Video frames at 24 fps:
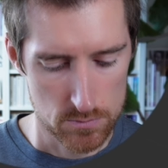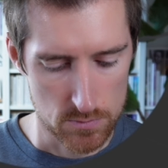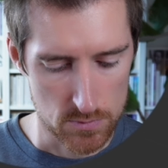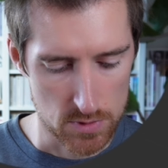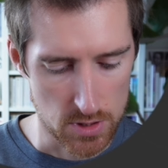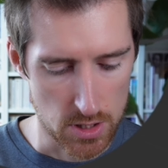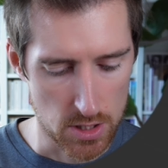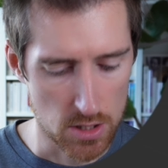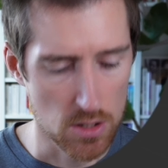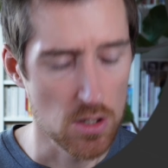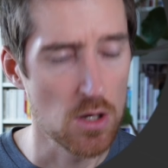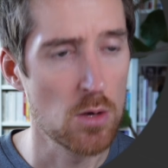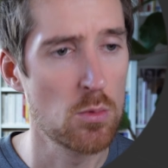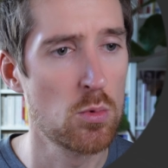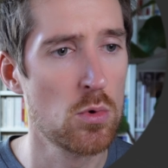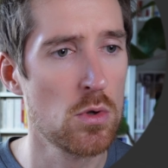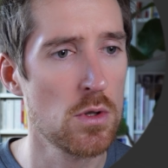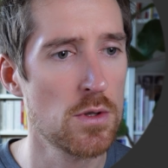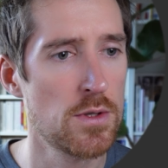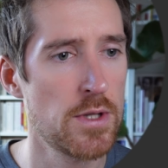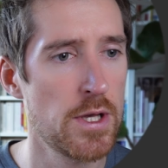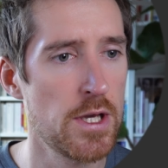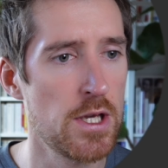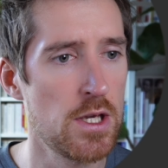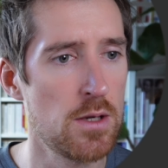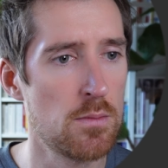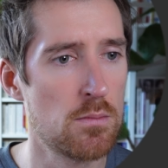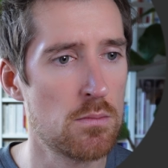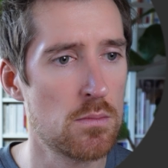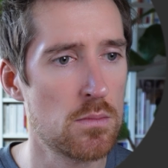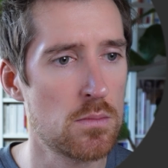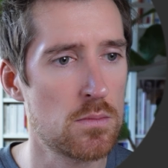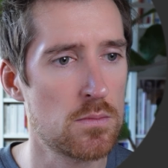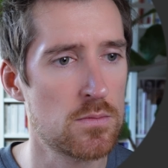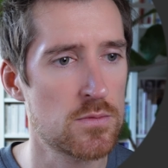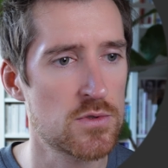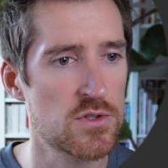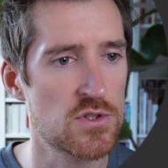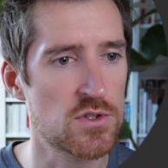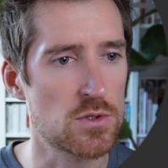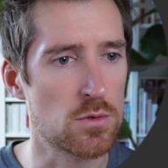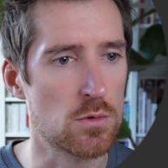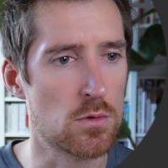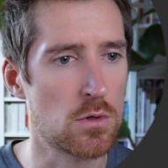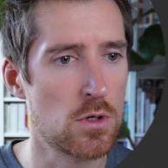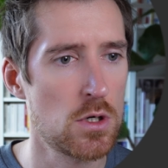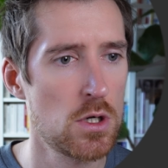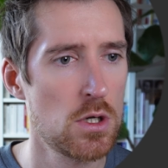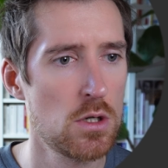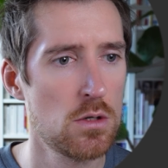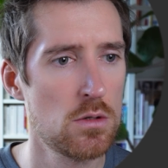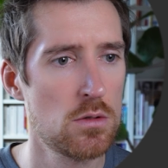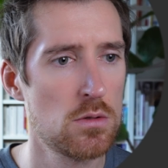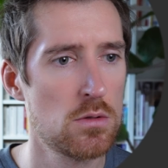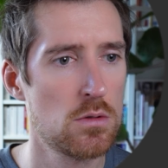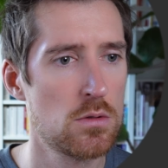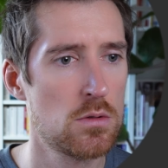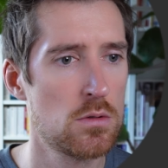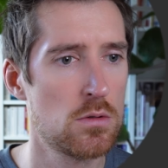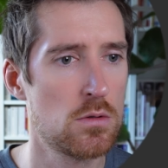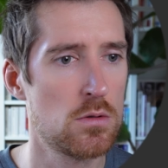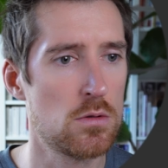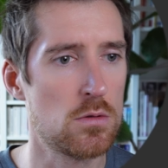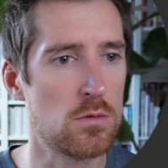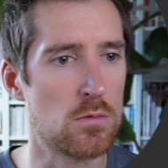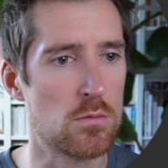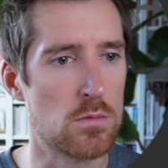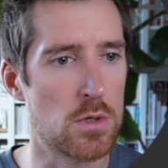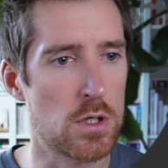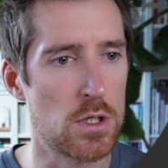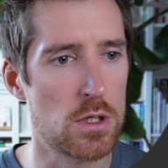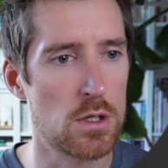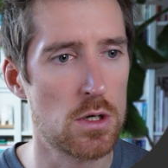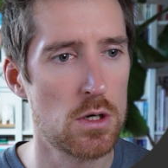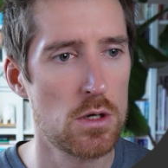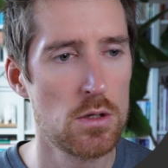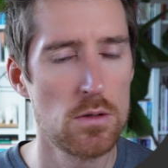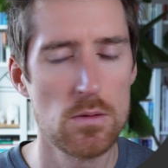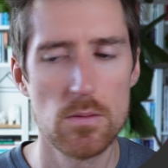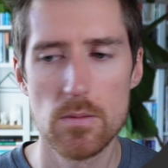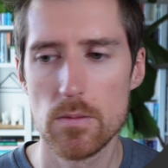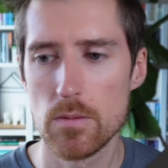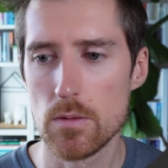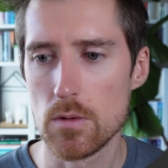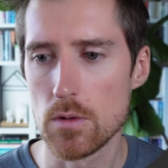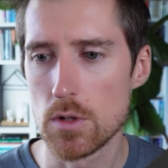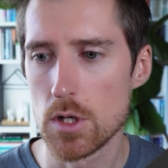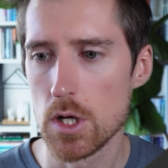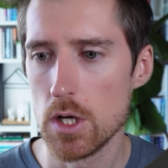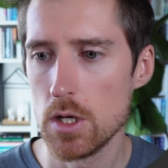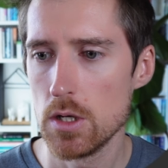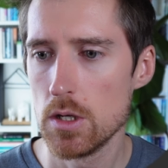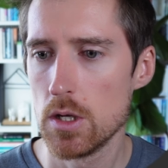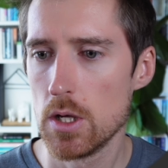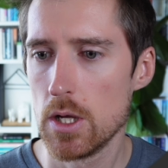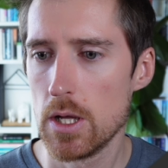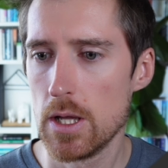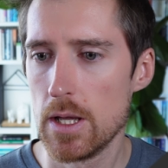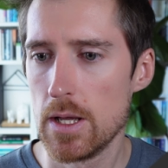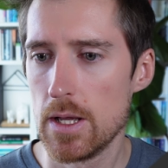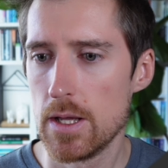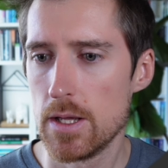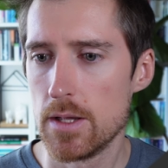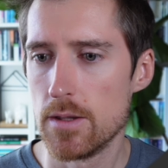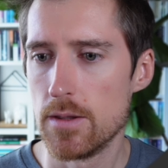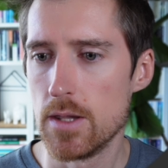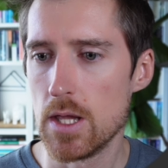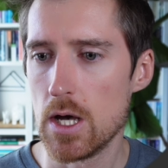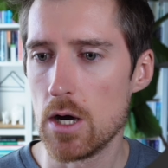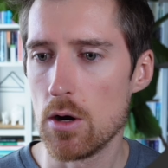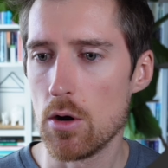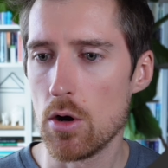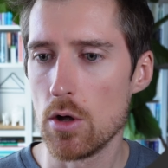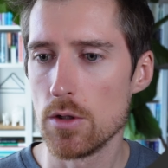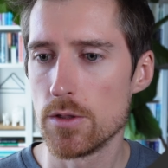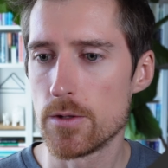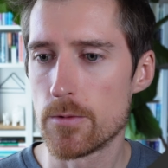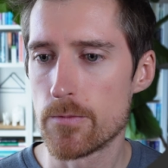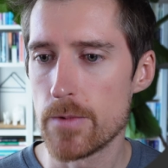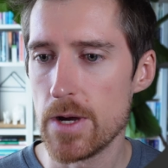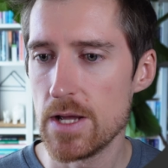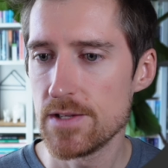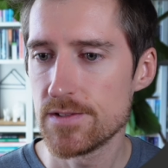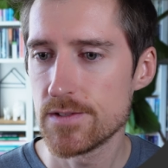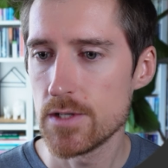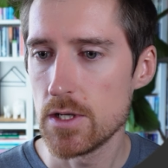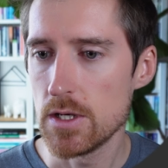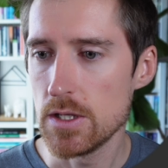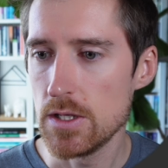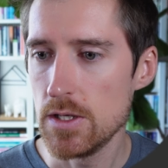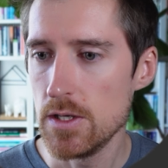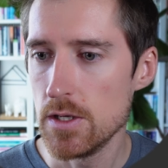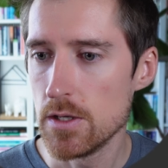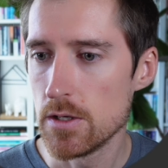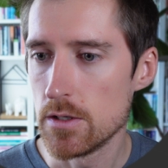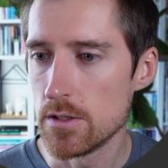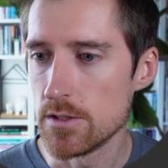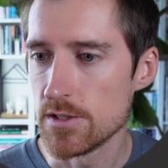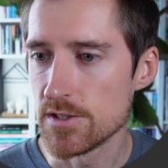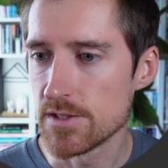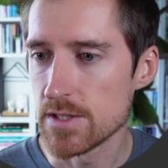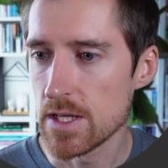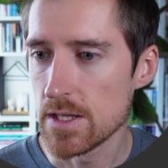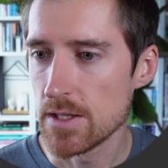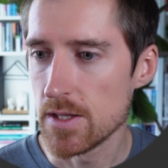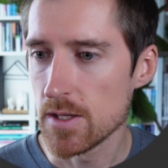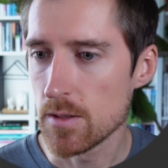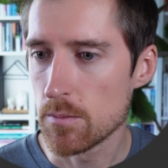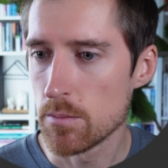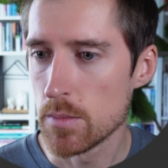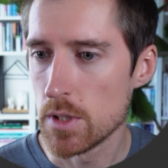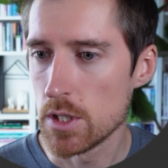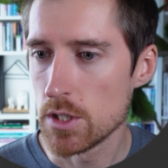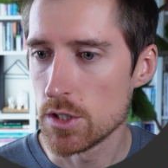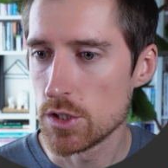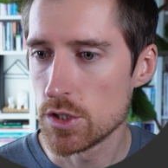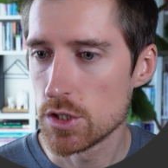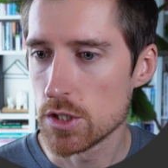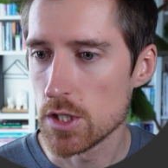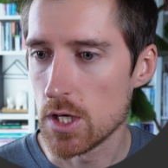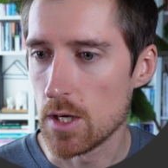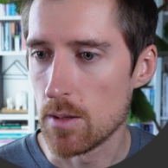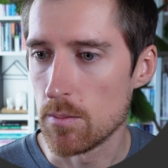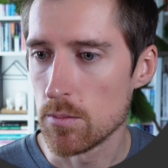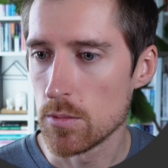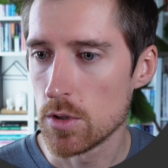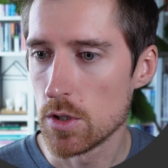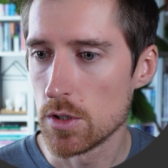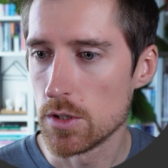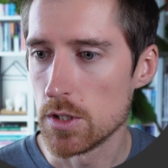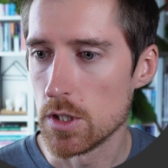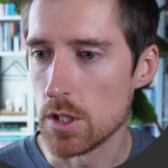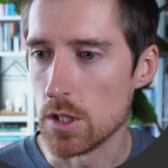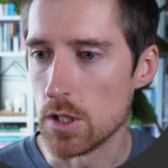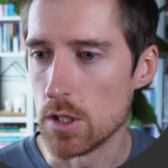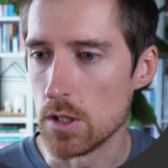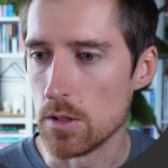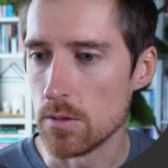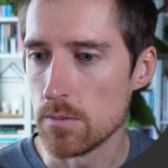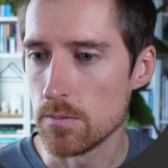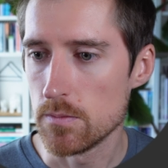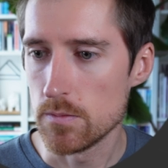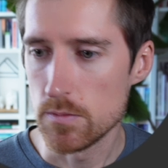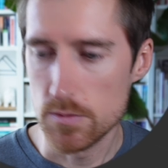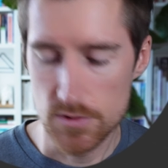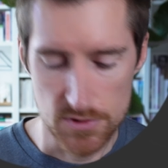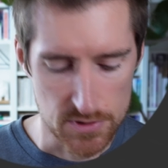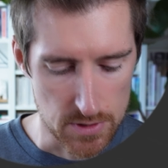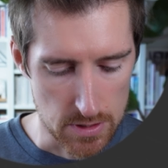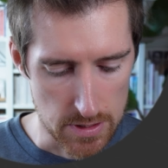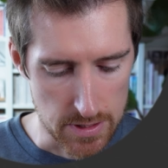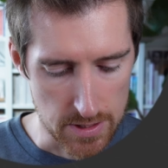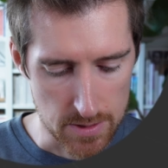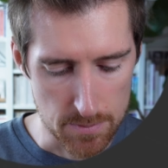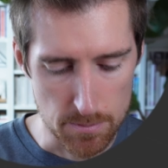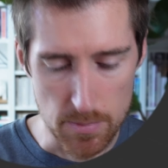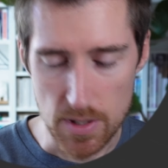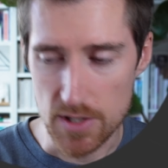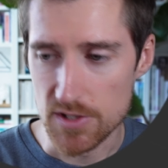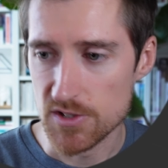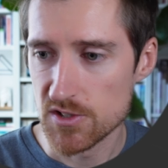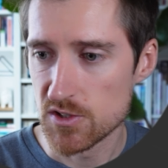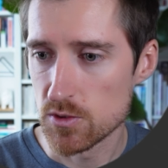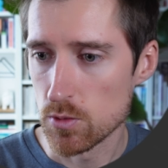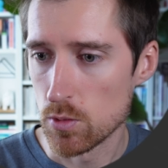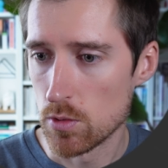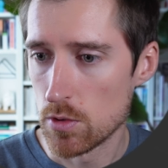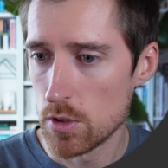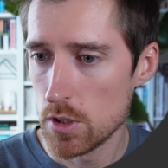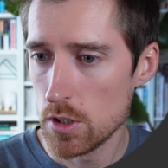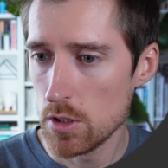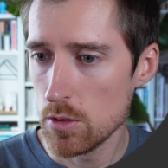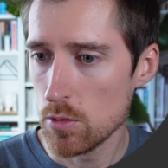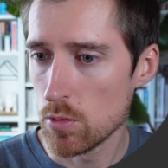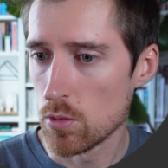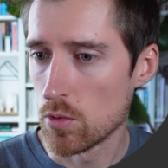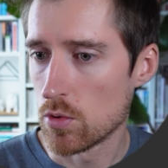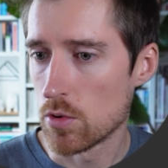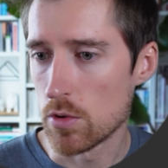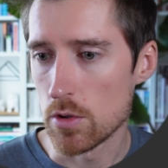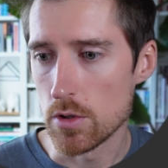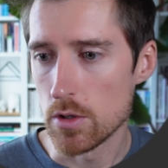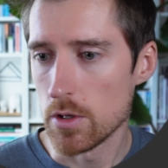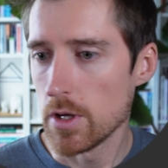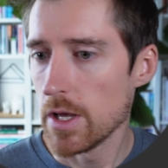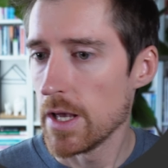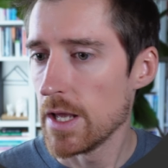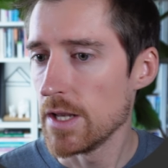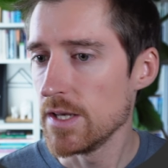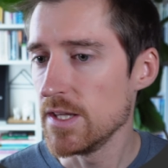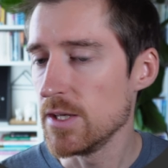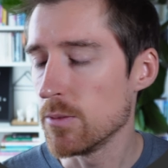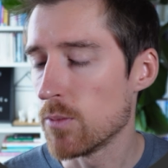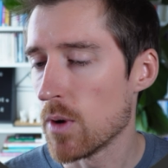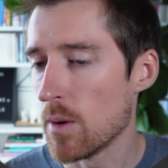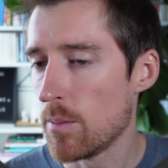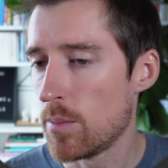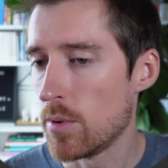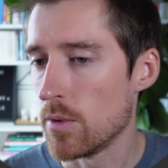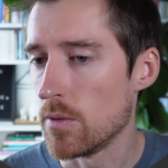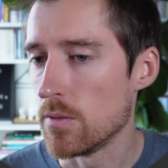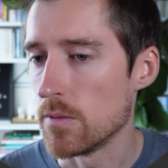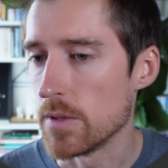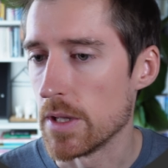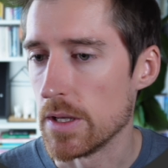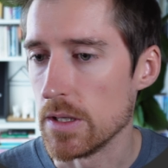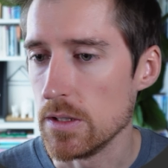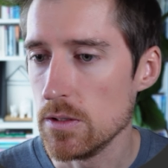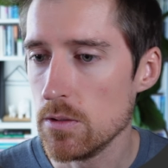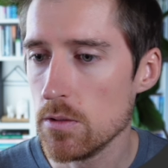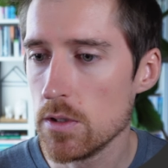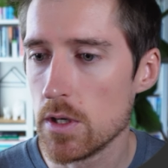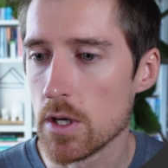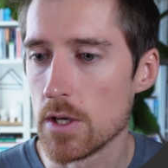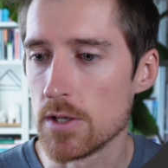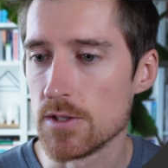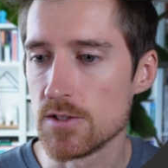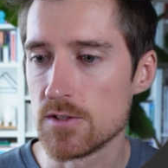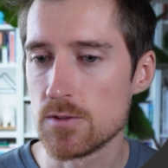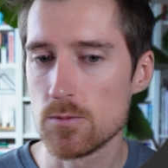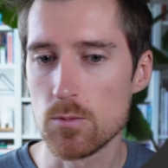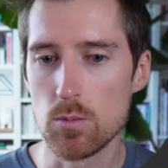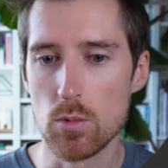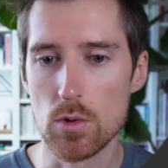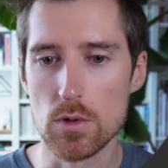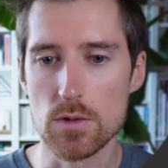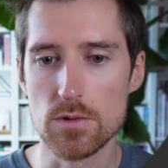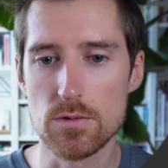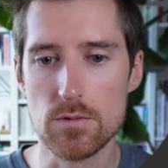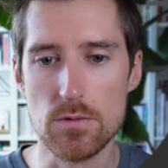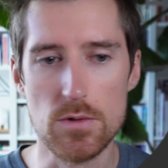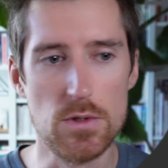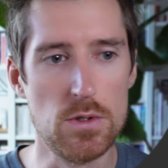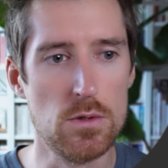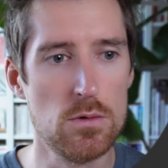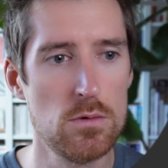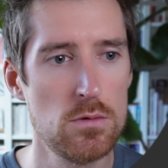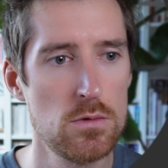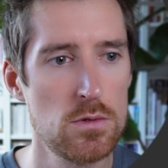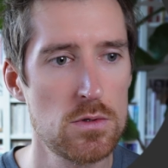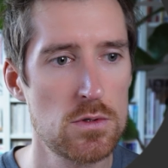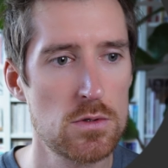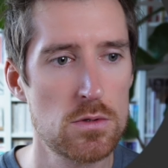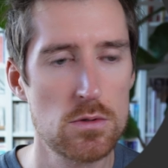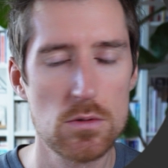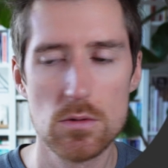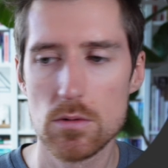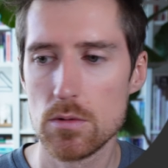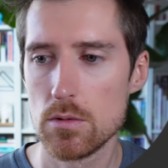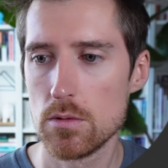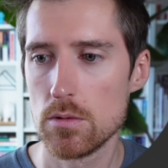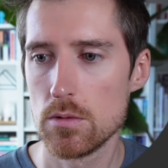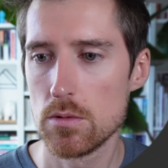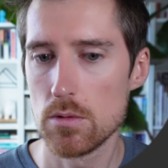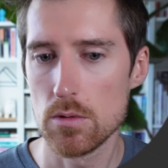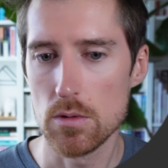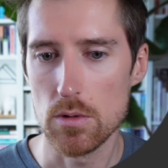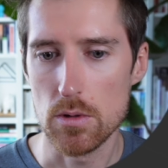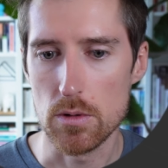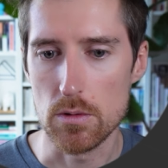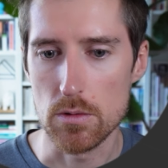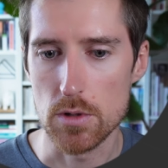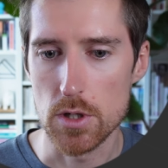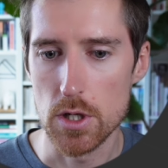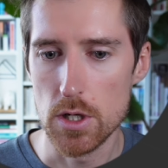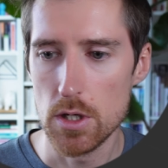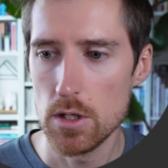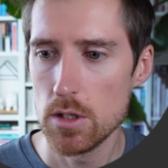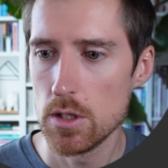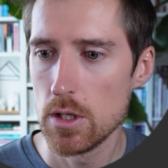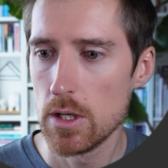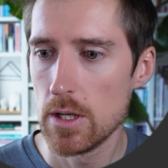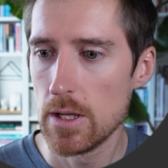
that I will name sword. Why not? Okay. Now on the right side here, static mesh, I'm gonna select my sword or any weapon that you guys want to use. Okay.